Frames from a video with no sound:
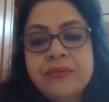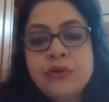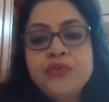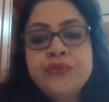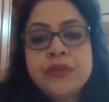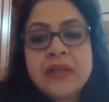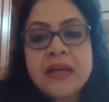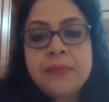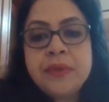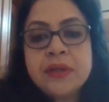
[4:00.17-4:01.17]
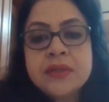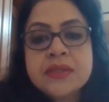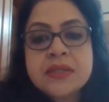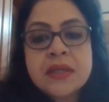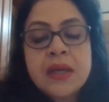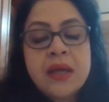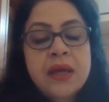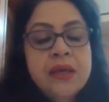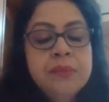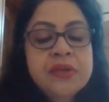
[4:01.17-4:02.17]
vouch for that, because
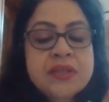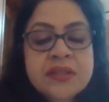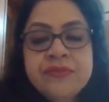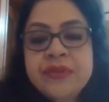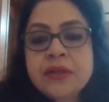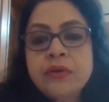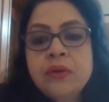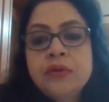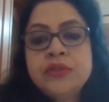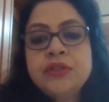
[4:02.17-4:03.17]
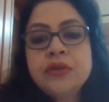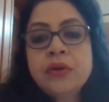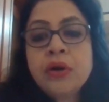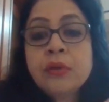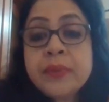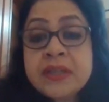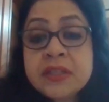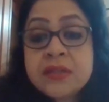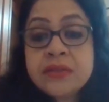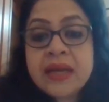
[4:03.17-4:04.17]
immersive technology or
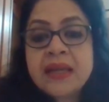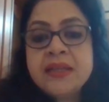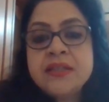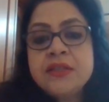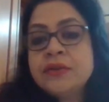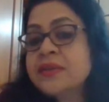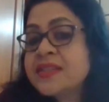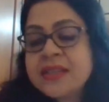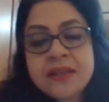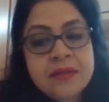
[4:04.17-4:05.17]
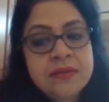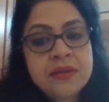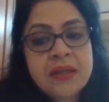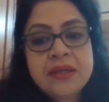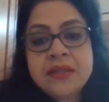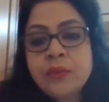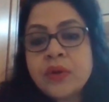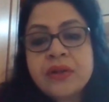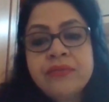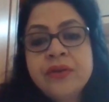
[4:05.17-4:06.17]
augmented reality or extended reality,
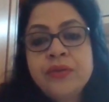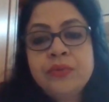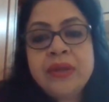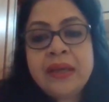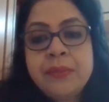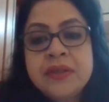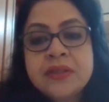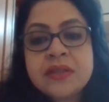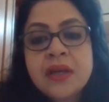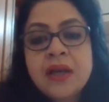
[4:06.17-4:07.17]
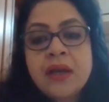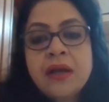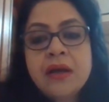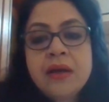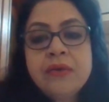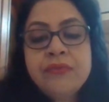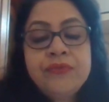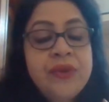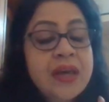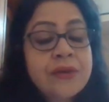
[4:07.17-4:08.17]
whatever you name it,
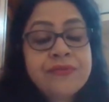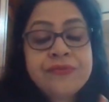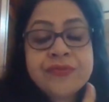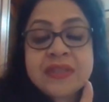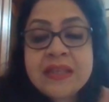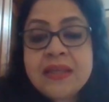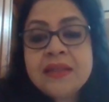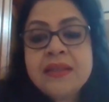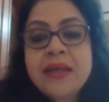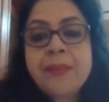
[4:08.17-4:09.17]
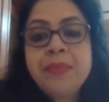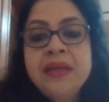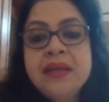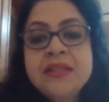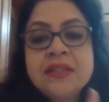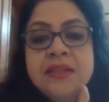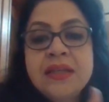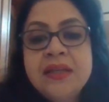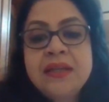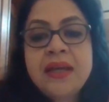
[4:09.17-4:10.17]
we have seen the application
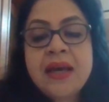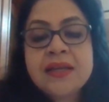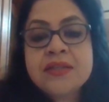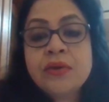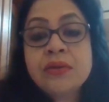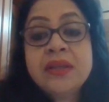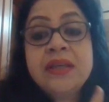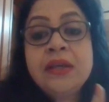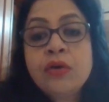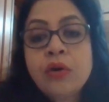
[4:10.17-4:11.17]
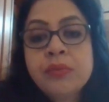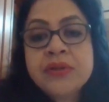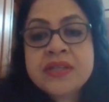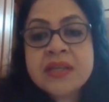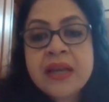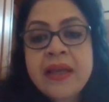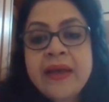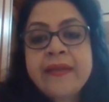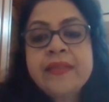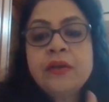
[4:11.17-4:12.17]
that it has on the e-commerce
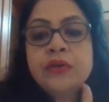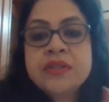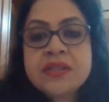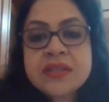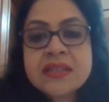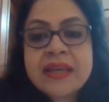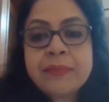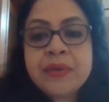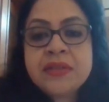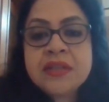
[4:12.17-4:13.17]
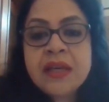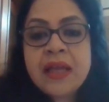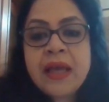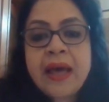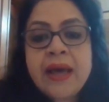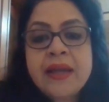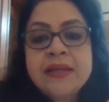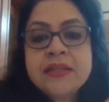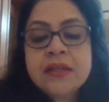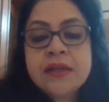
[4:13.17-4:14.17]
and the logistics segment.
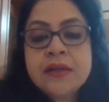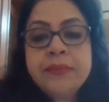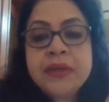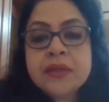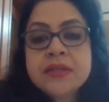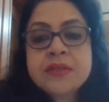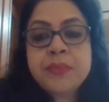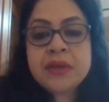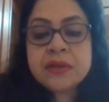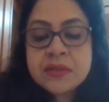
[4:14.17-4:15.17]
And because